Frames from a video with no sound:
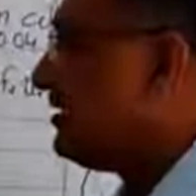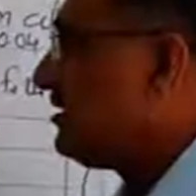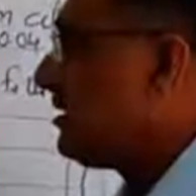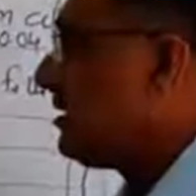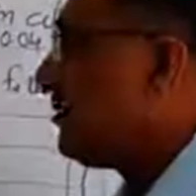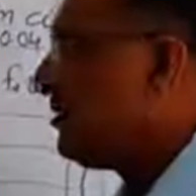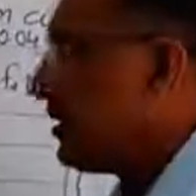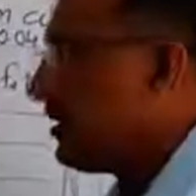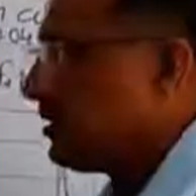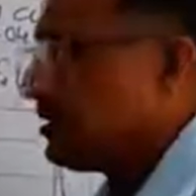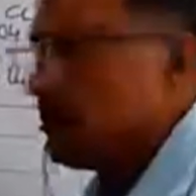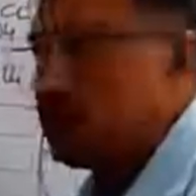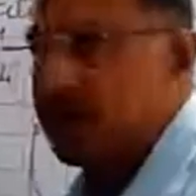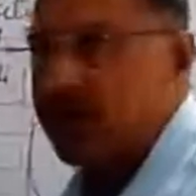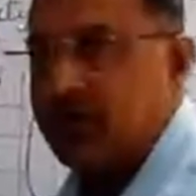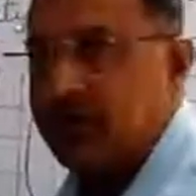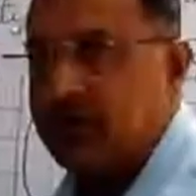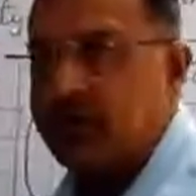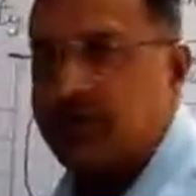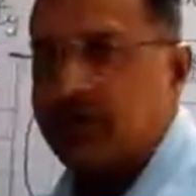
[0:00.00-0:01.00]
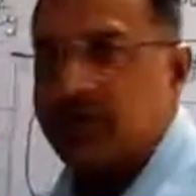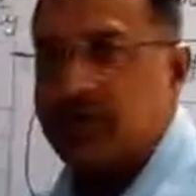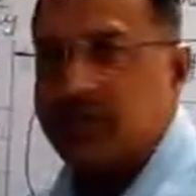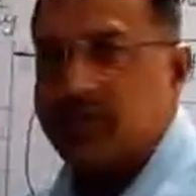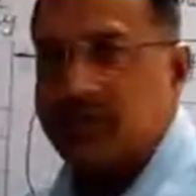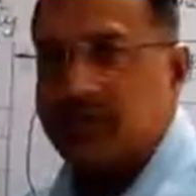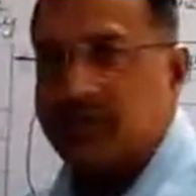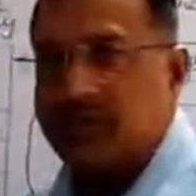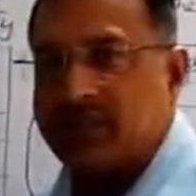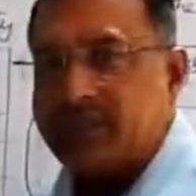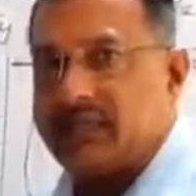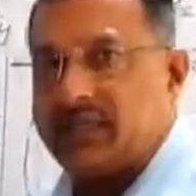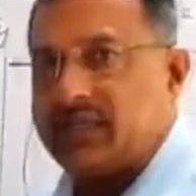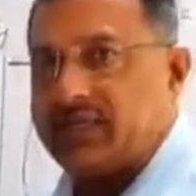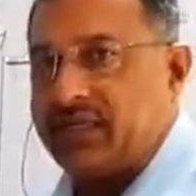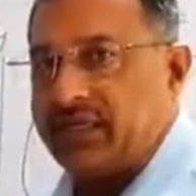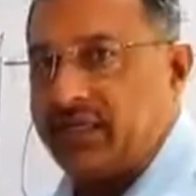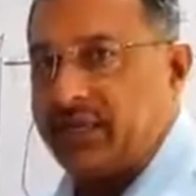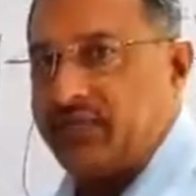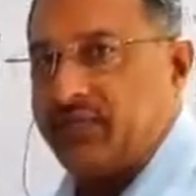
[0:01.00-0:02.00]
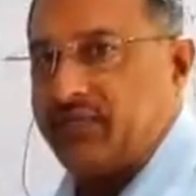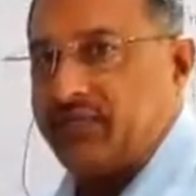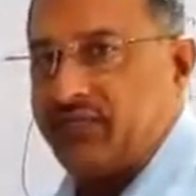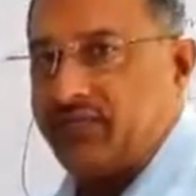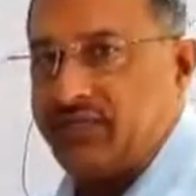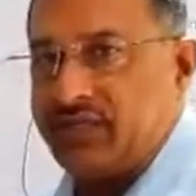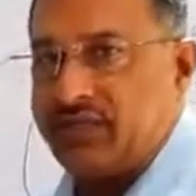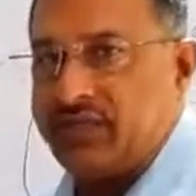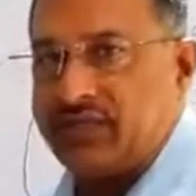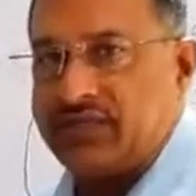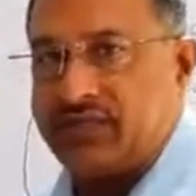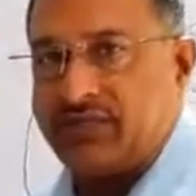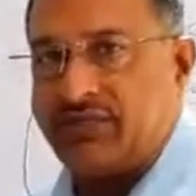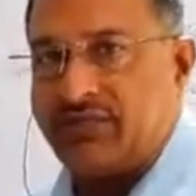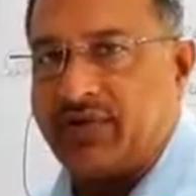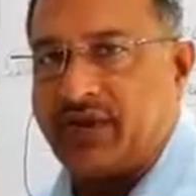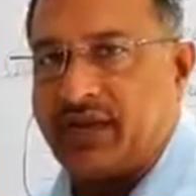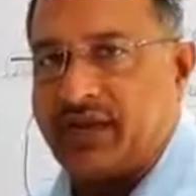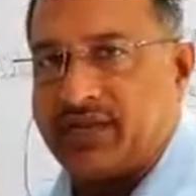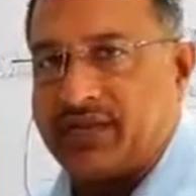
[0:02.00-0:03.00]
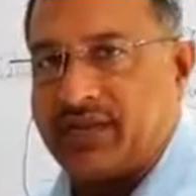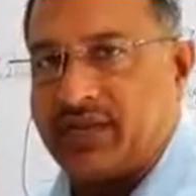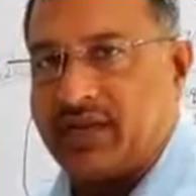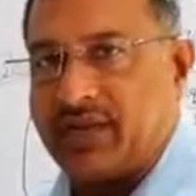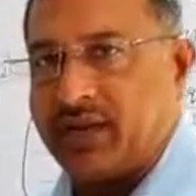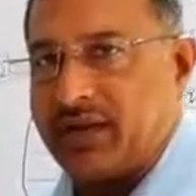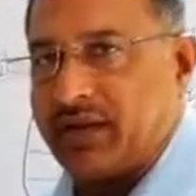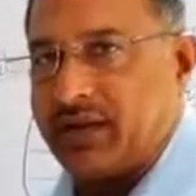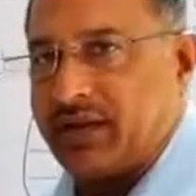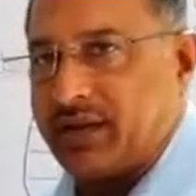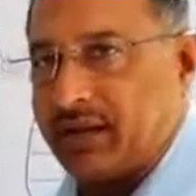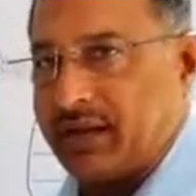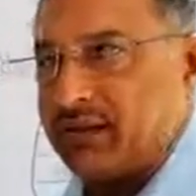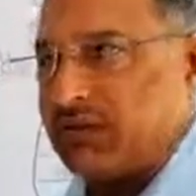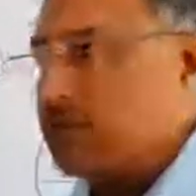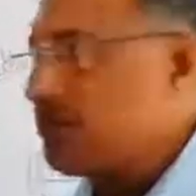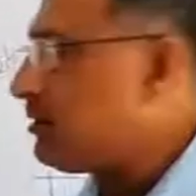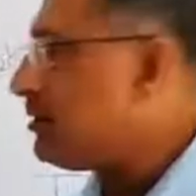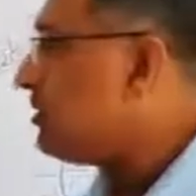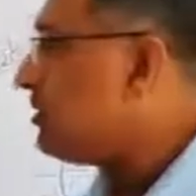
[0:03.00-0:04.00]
interval here, you can say same with the same class length.